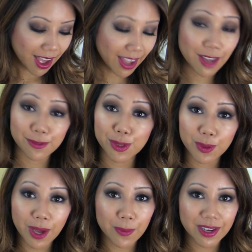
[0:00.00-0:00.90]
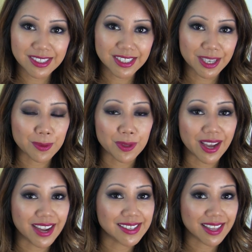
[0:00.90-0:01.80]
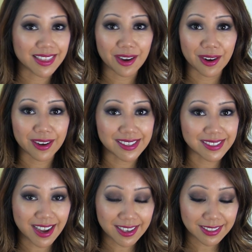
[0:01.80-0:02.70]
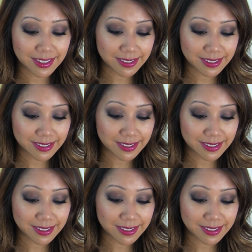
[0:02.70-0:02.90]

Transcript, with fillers: I have two I wanted to share with you guys and they are exactly the